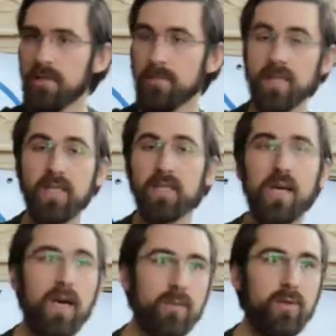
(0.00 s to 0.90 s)
Mikey and
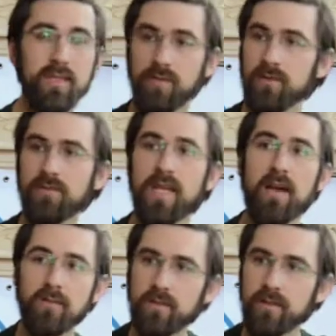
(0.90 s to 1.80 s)
I plan to go
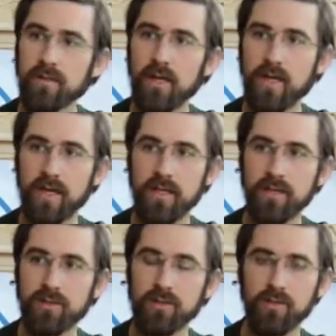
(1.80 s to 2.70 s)
down
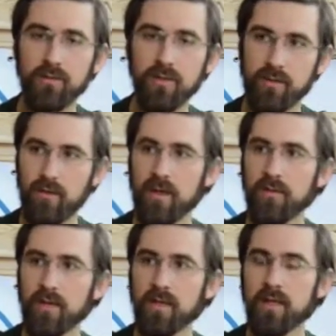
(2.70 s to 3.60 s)
to
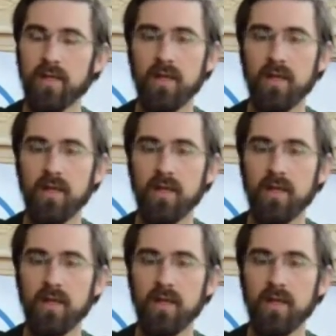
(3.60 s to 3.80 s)
Nicaragua